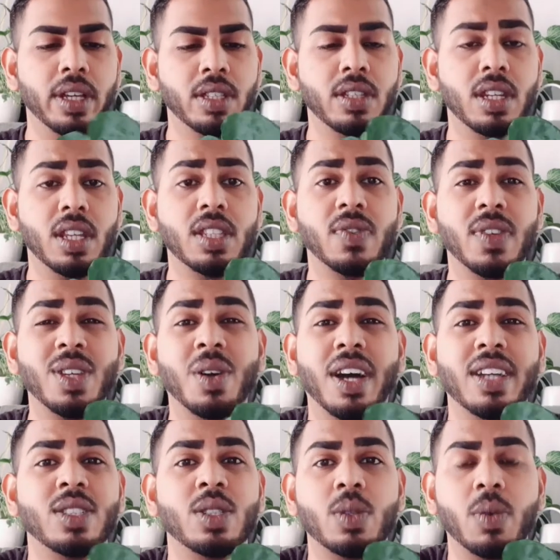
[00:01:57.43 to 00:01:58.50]
today's video
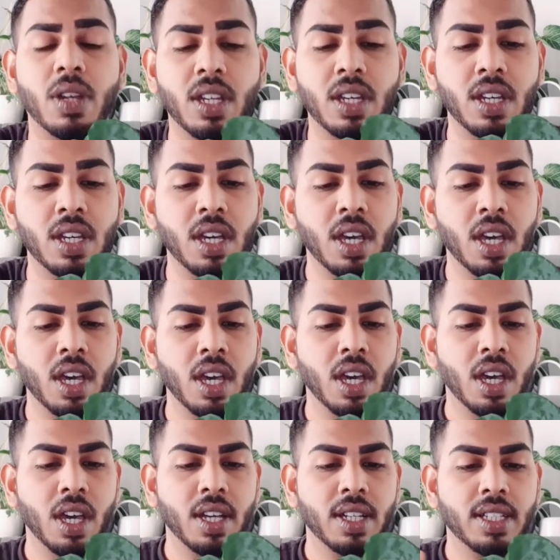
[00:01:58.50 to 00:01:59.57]
I just want to
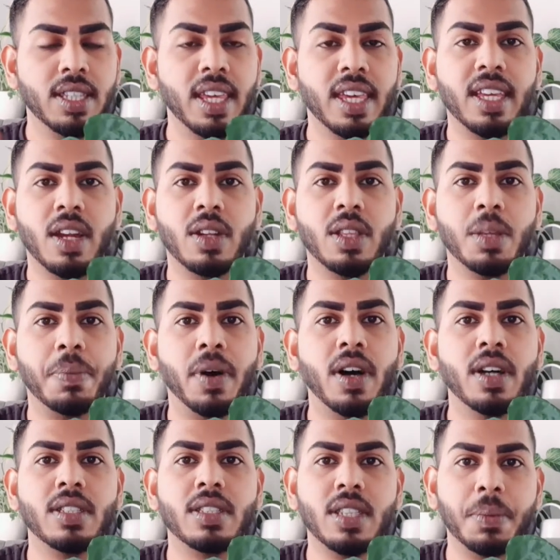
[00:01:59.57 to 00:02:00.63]
take it out of the
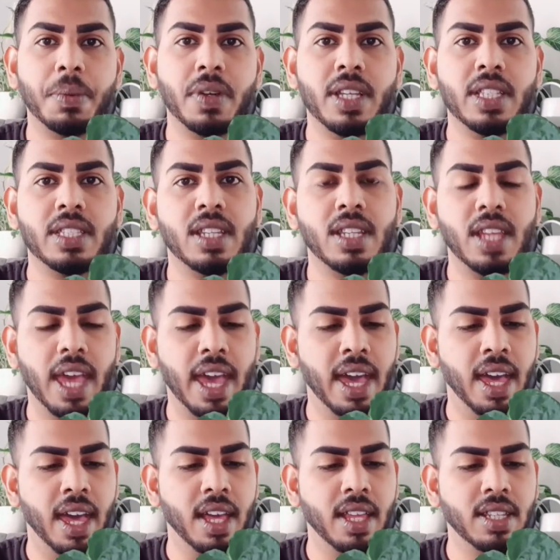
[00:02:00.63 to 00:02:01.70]
pot, separate it,
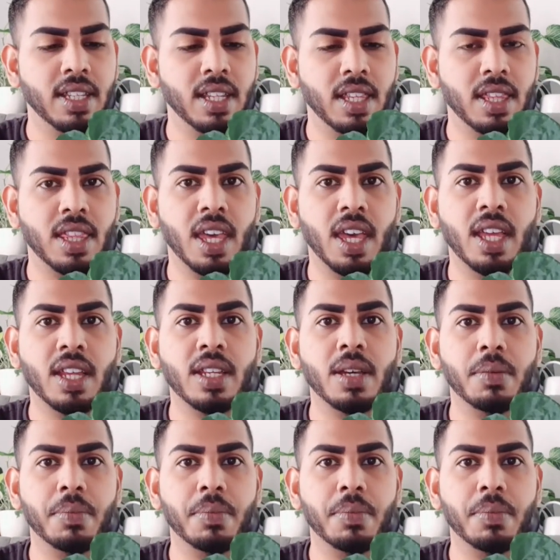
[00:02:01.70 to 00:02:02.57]
and then